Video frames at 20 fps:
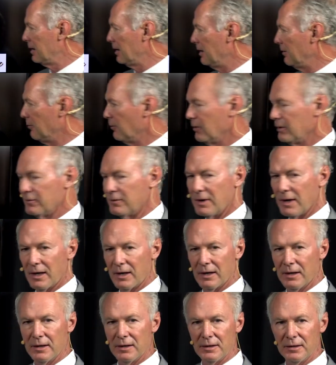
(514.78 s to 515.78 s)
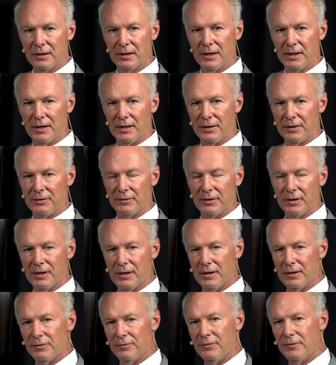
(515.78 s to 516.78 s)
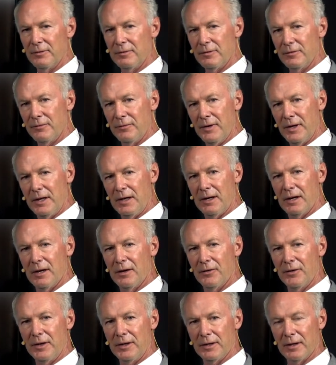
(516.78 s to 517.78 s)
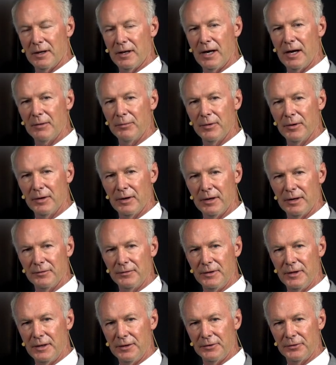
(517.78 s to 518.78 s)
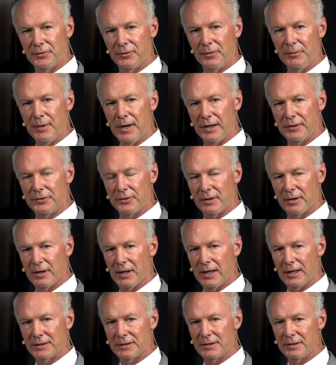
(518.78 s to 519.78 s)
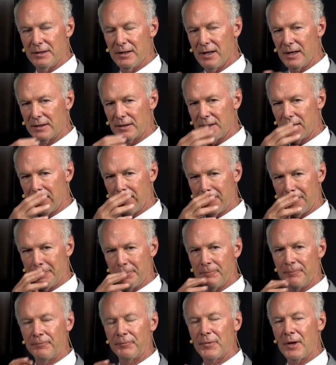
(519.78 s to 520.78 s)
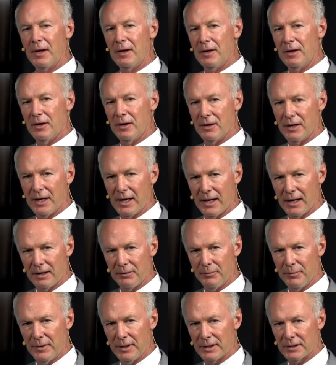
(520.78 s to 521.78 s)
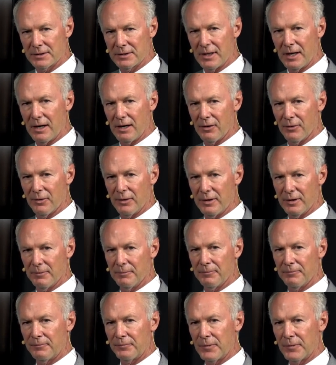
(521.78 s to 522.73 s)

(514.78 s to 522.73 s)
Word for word: And we've got a, a, a video in the Library of Dentistry on how to mix IRM.